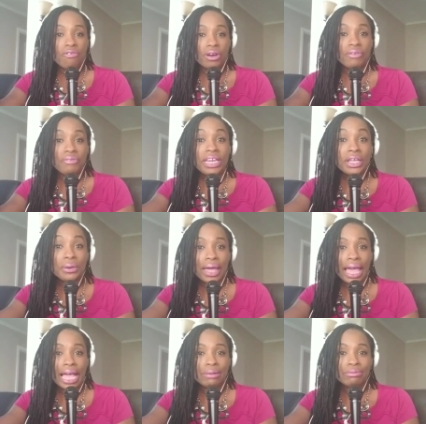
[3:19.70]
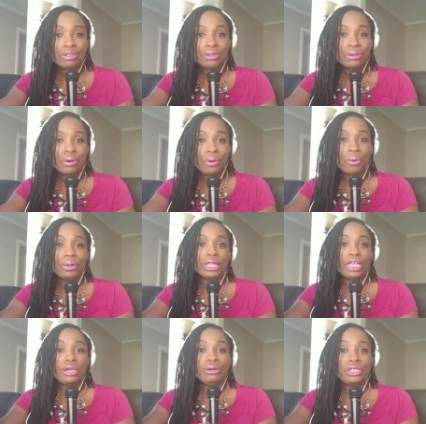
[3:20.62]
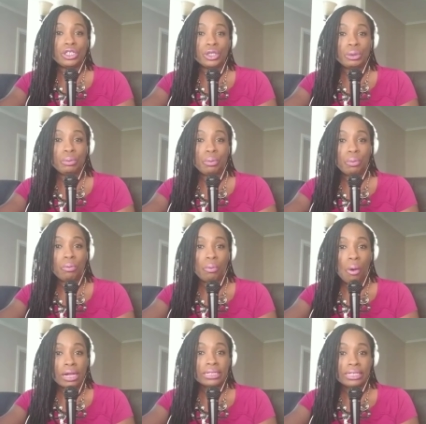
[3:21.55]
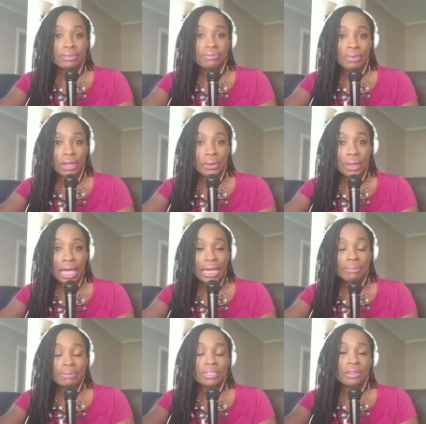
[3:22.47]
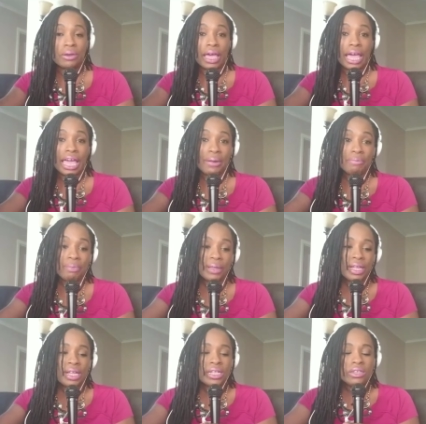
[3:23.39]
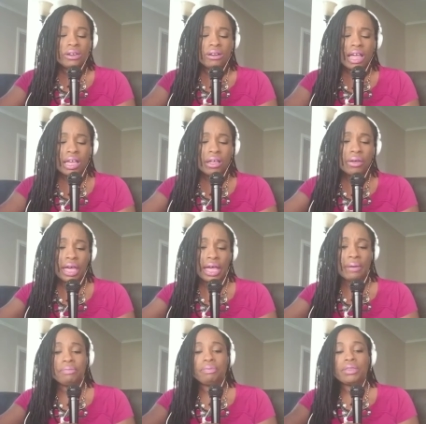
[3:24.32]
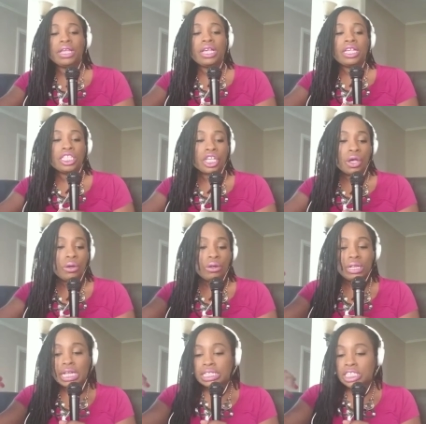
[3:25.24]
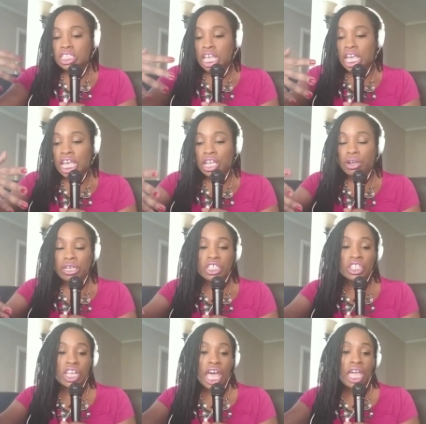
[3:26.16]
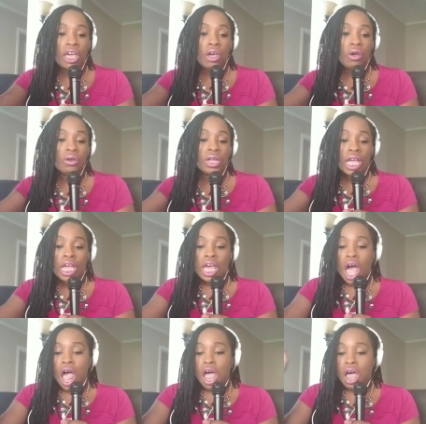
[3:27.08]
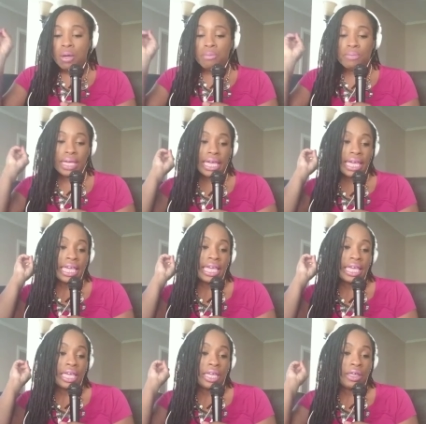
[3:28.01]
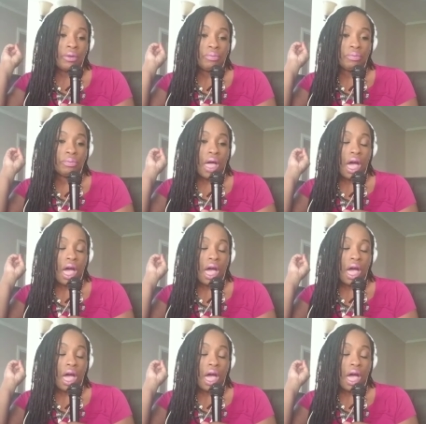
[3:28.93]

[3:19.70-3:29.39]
for the video games or the YouTube watching video games, okay? So they're like, okay, so let's say your child, he